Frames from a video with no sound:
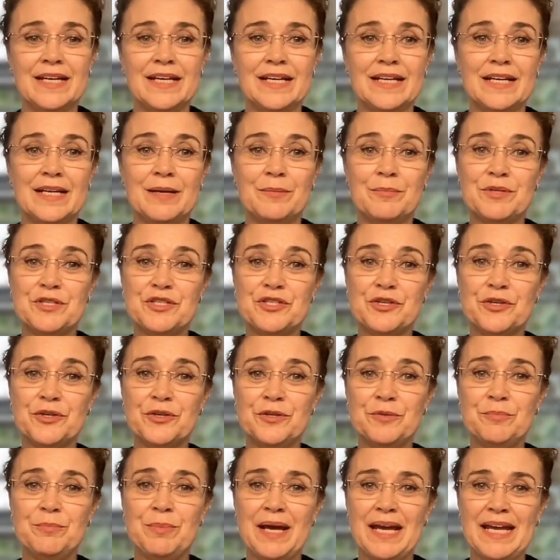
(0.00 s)
Number
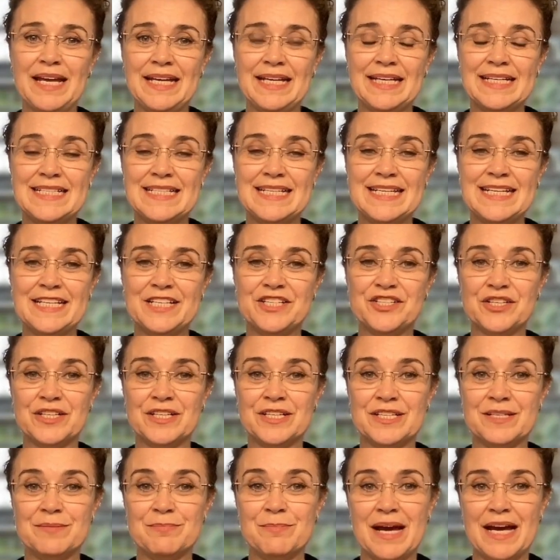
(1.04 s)
two, paying attention
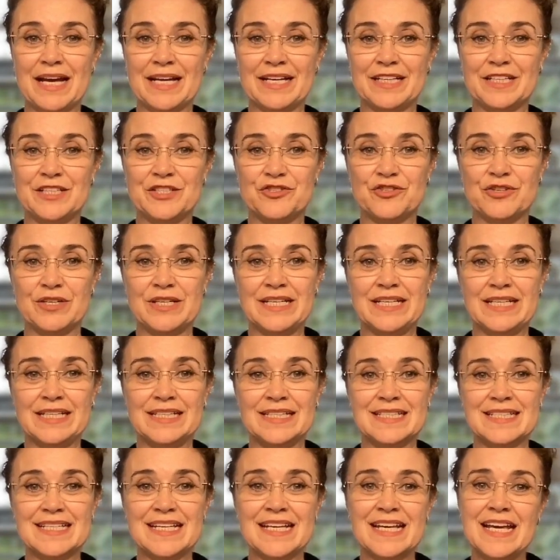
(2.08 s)
to market
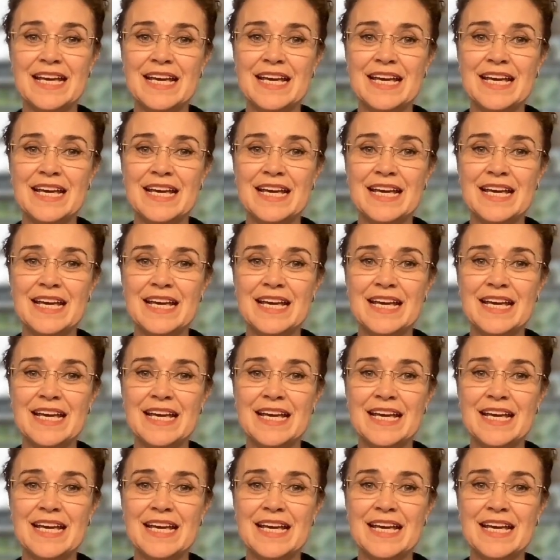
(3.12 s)
trends.